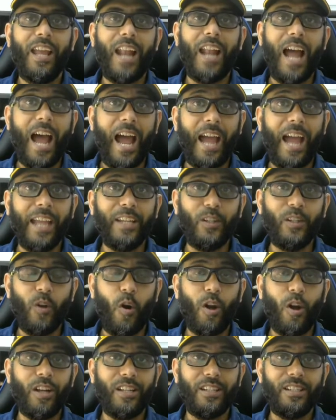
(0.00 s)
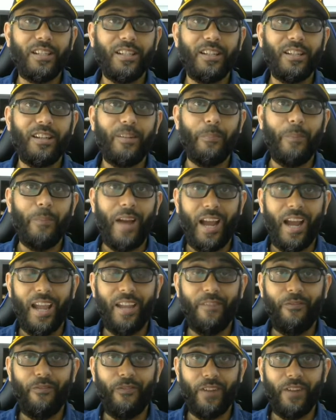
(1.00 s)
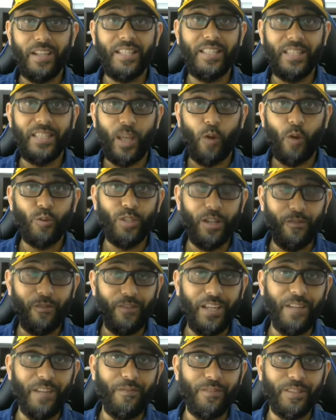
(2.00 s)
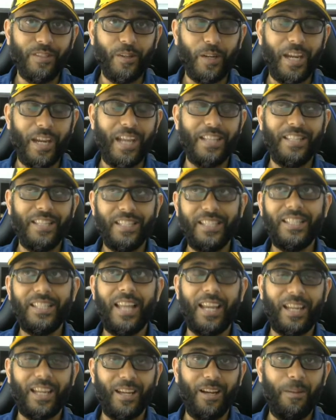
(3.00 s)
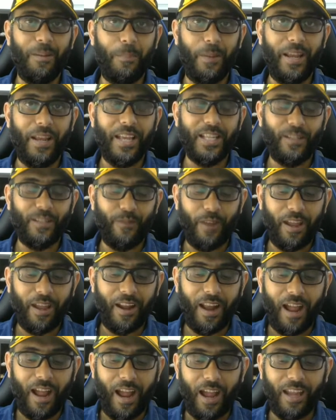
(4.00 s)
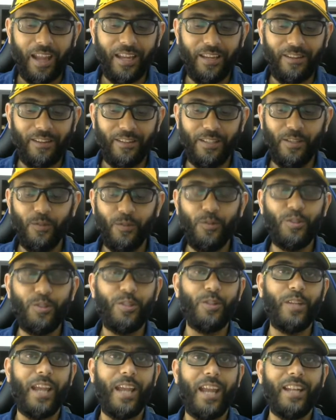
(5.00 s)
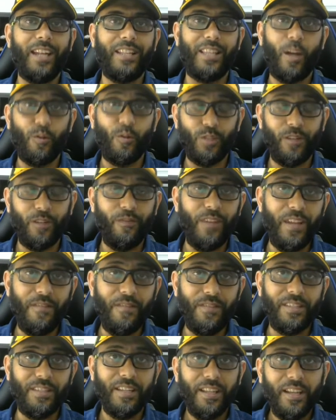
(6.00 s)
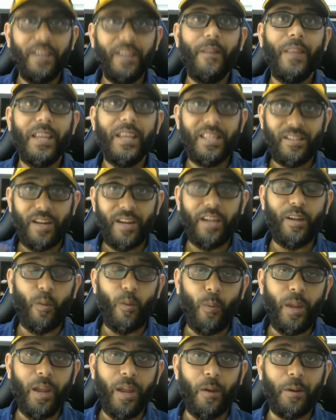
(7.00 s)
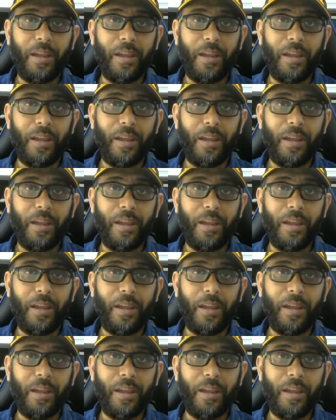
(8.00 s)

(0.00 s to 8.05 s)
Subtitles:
I got my first 1,000 views. Okay, this is like a place where I used to get 1,000 views straight away.